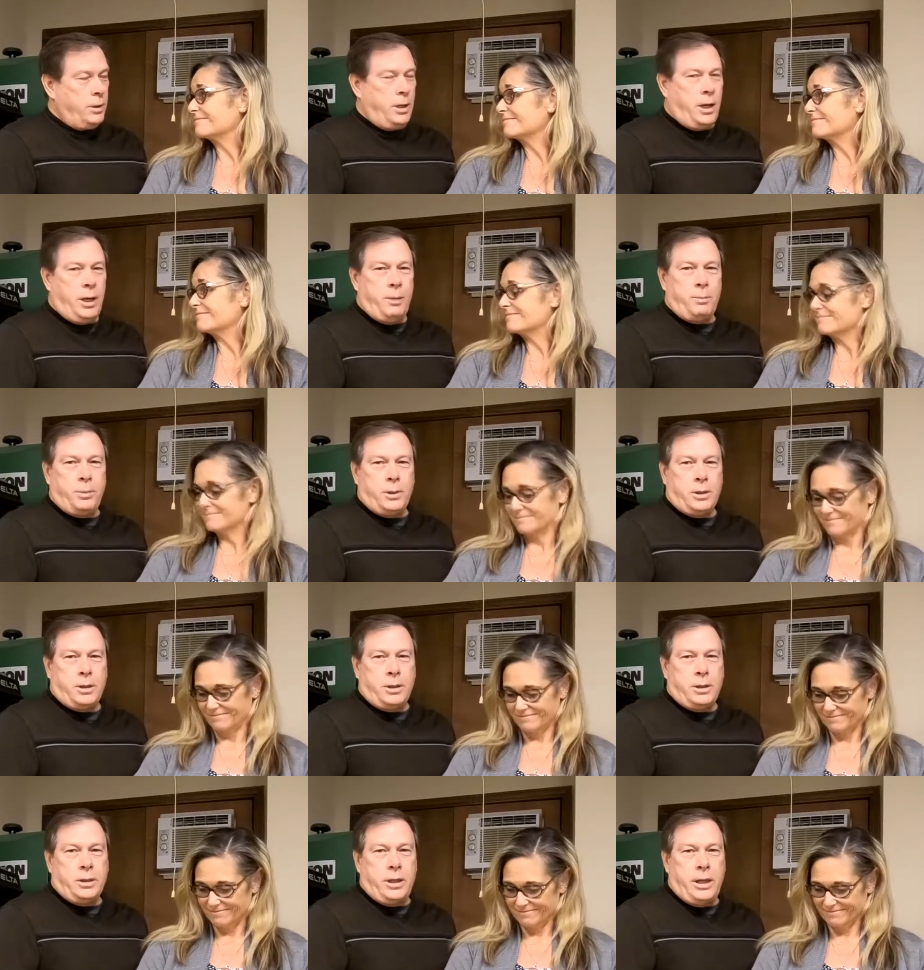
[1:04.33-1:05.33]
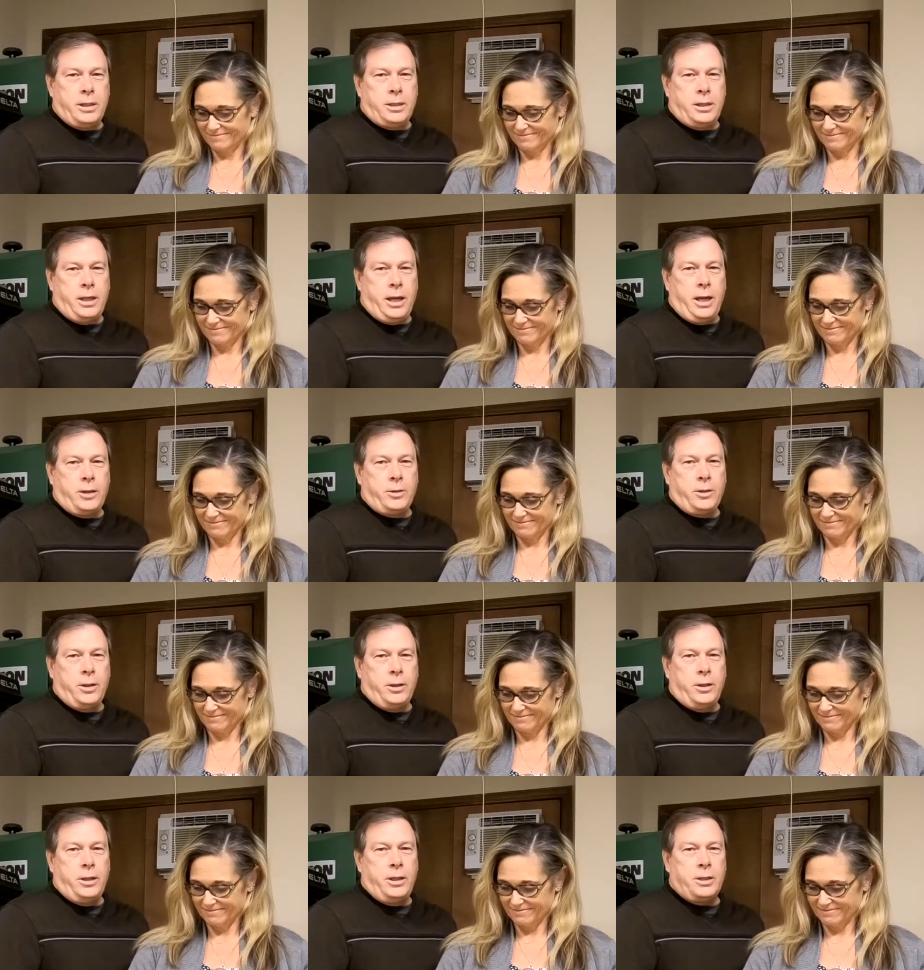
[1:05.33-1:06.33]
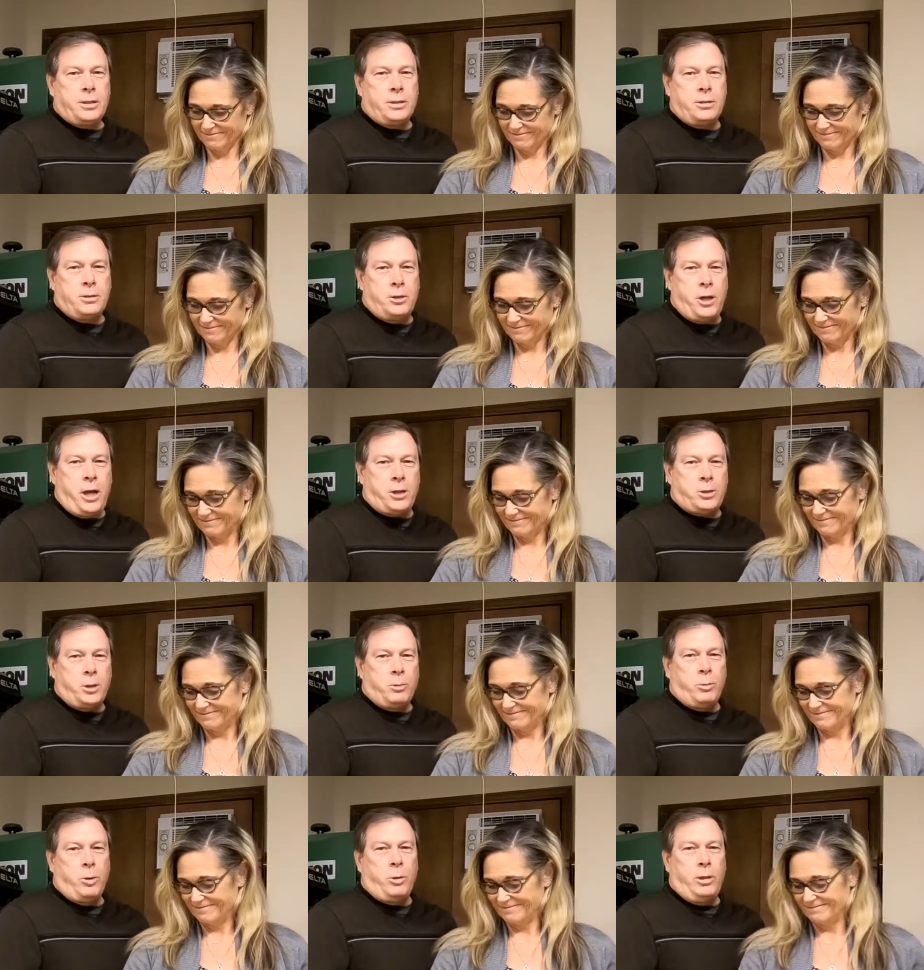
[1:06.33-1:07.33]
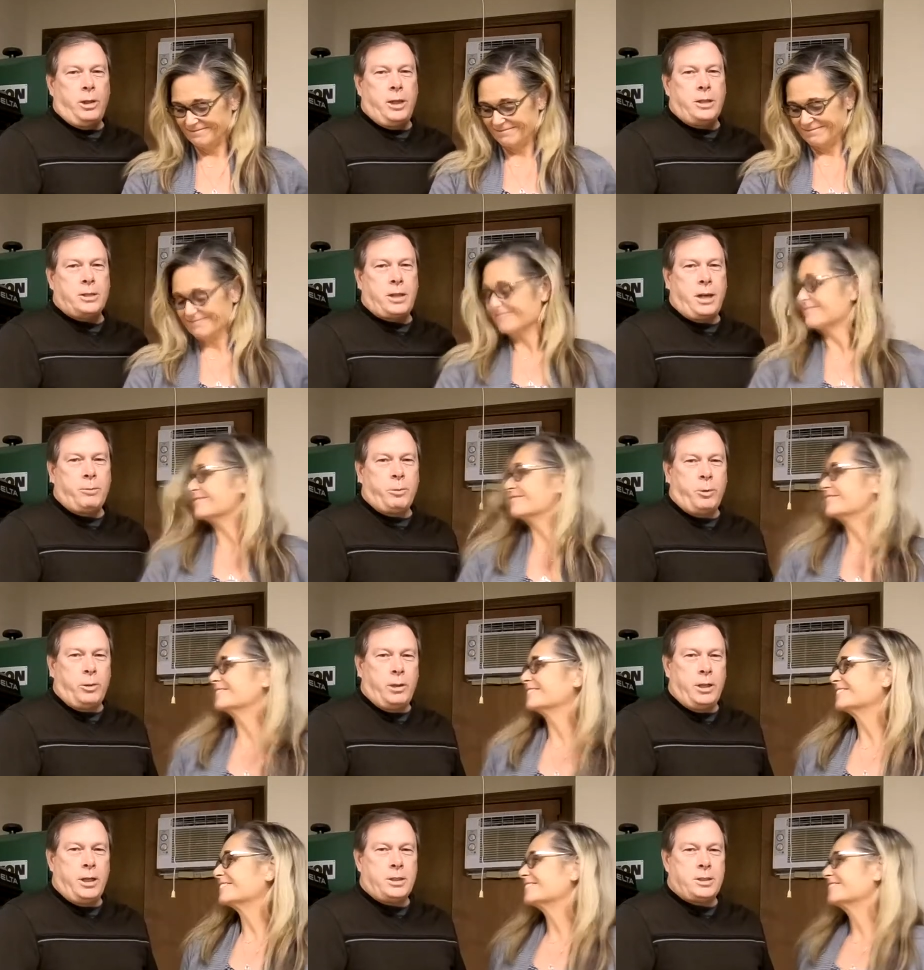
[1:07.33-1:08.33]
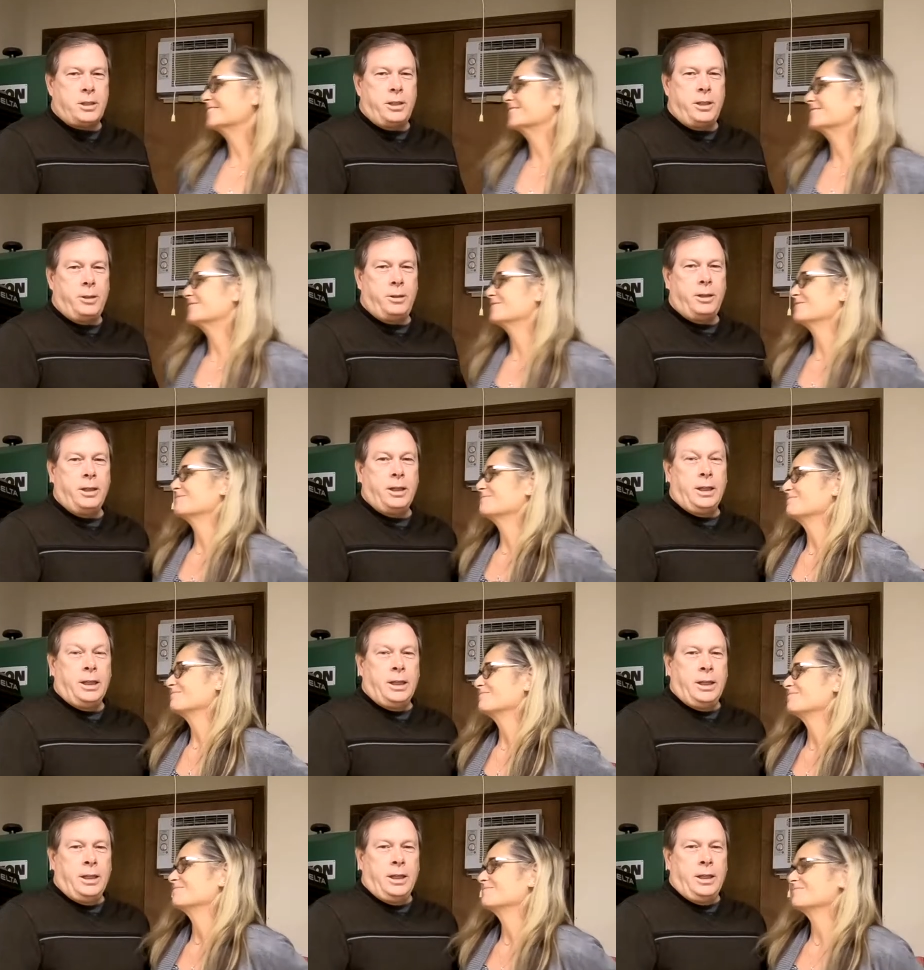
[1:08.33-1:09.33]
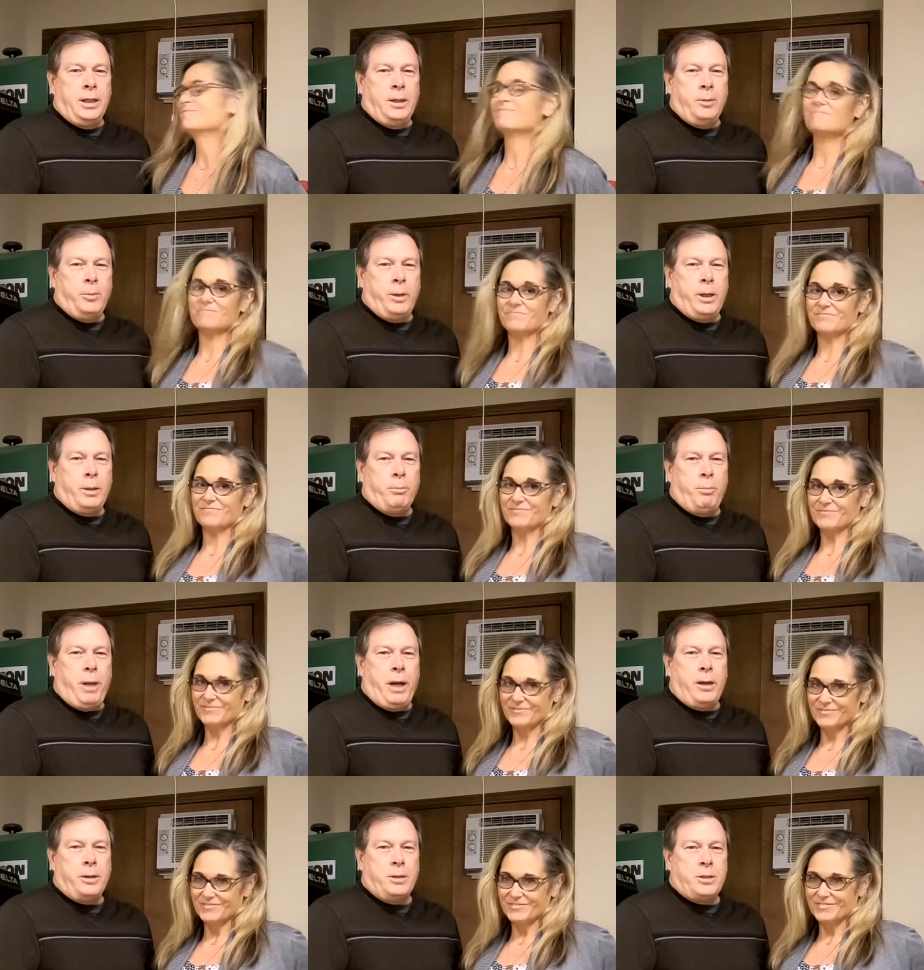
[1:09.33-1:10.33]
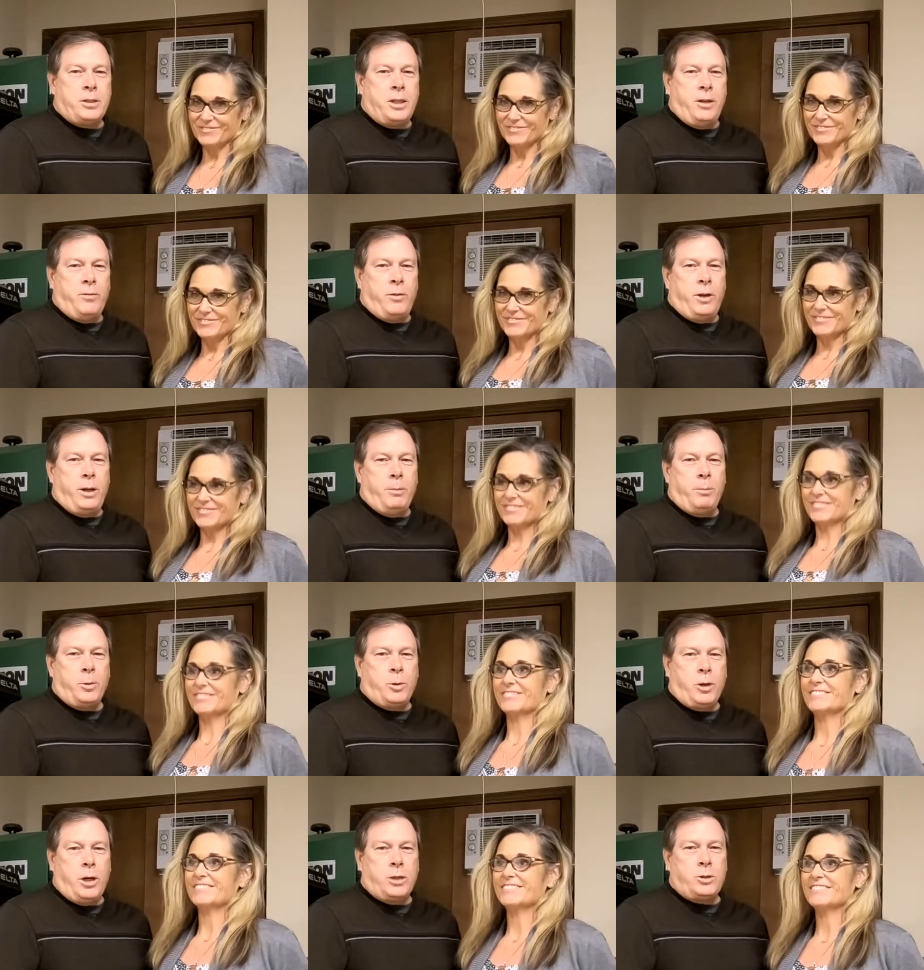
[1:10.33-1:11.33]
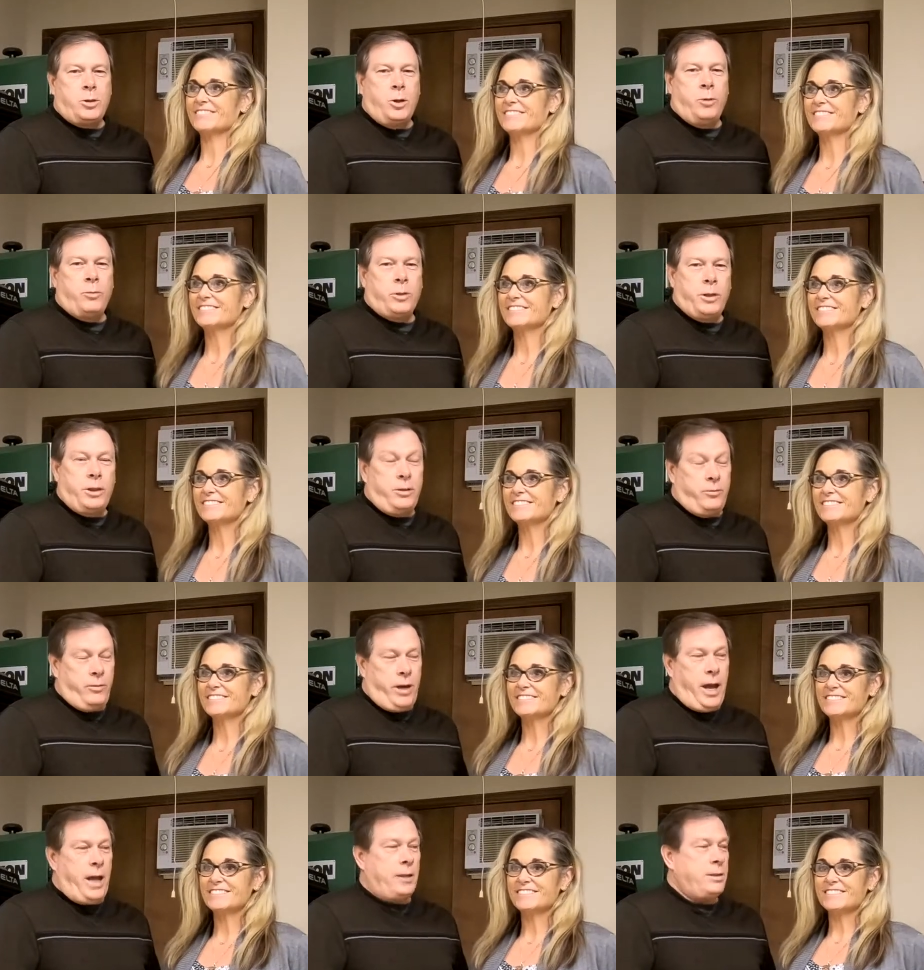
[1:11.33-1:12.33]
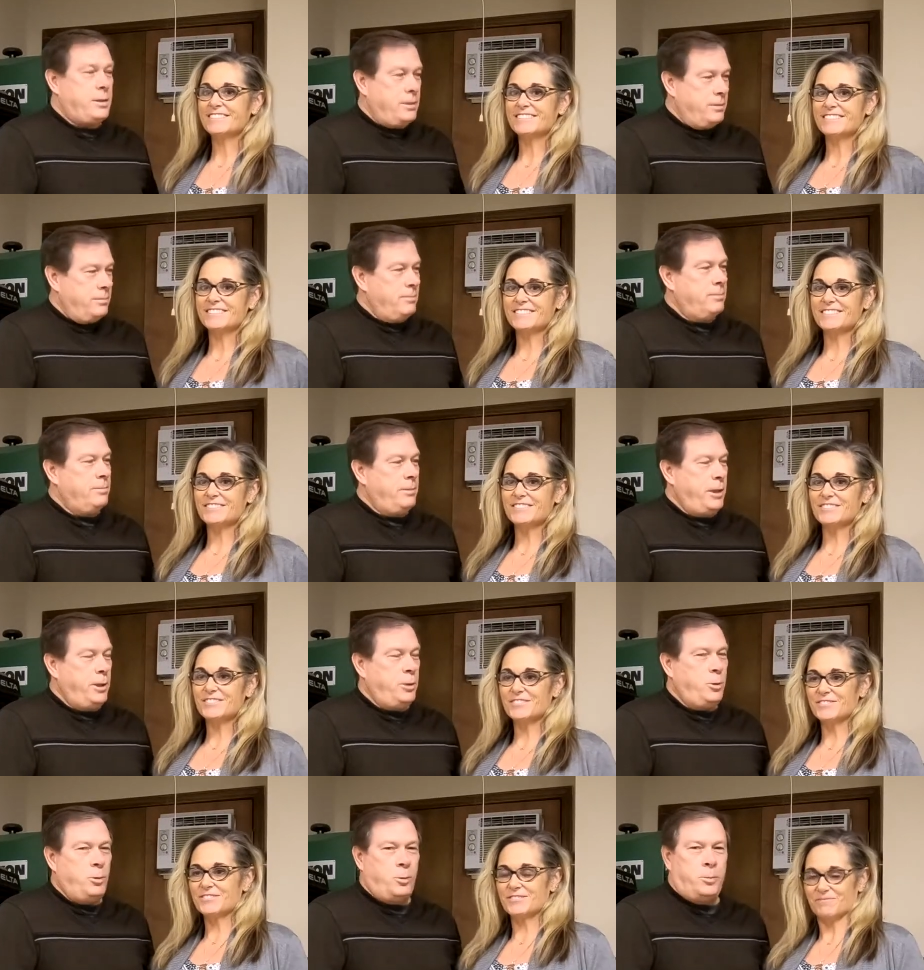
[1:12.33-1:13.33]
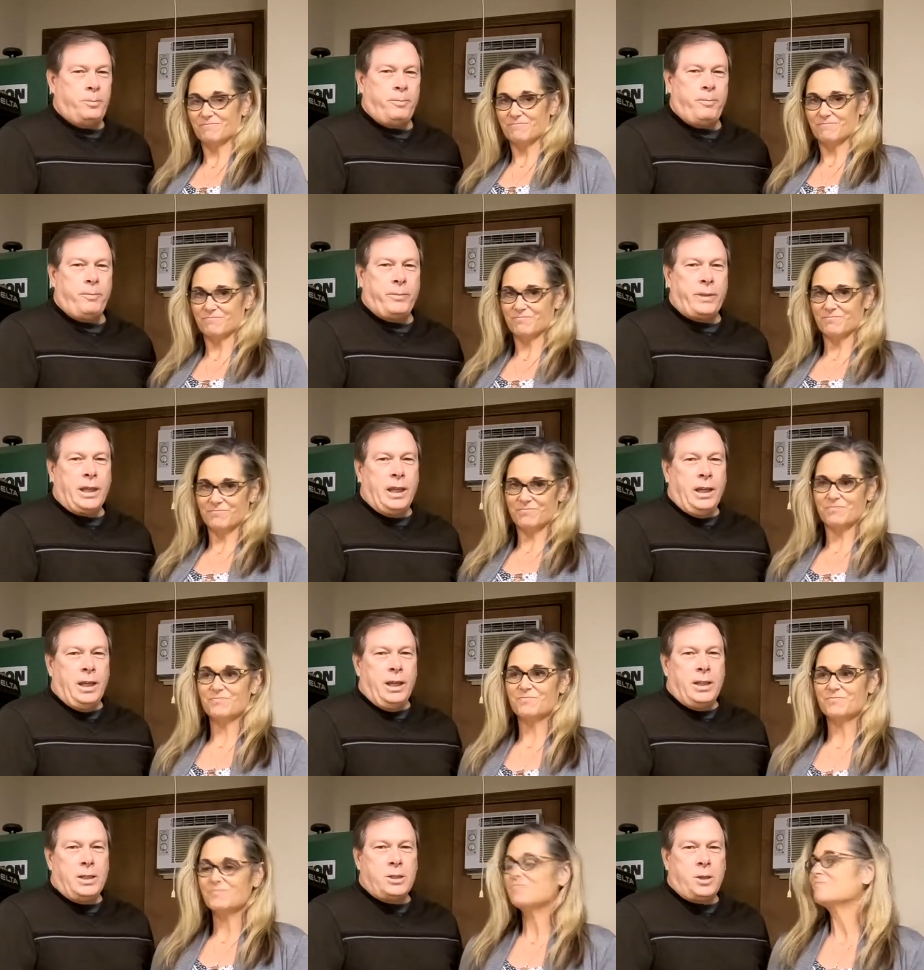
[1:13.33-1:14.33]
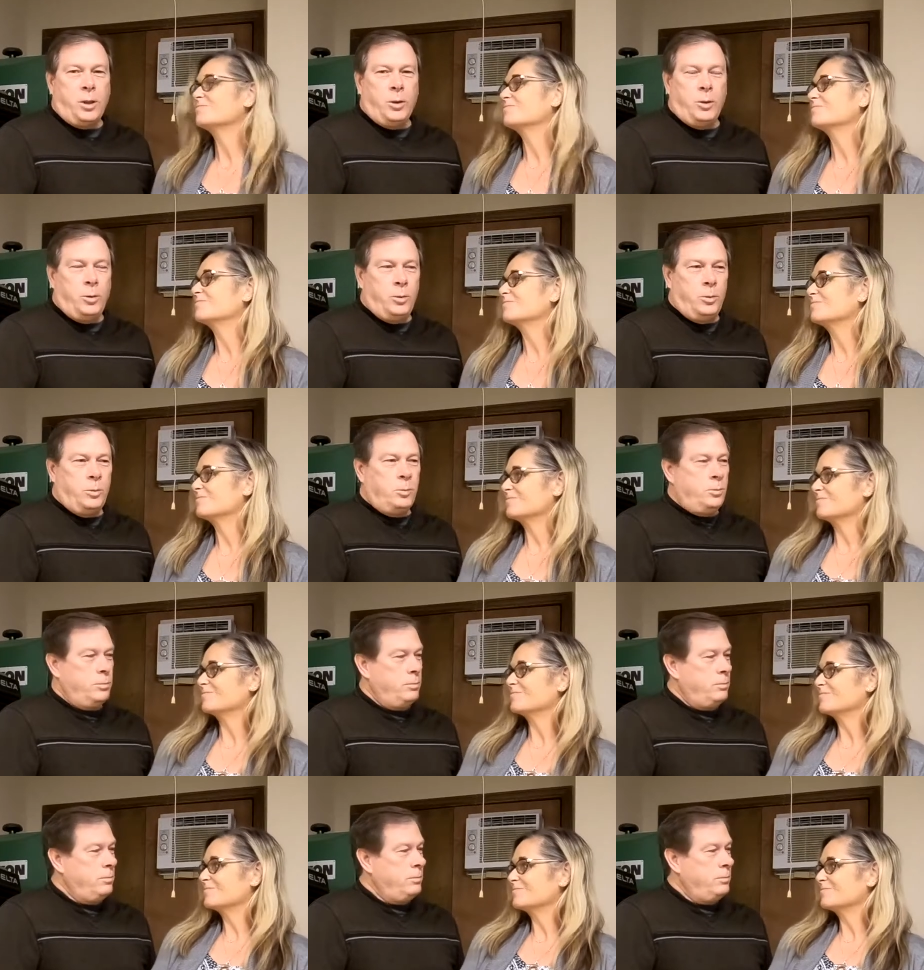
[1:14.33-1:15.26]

Speaker 1: and I put our heads together on this. She actually wrote a list, I wrote a list, and then we compared to see if any of them crossed over, and in fact, they do. So,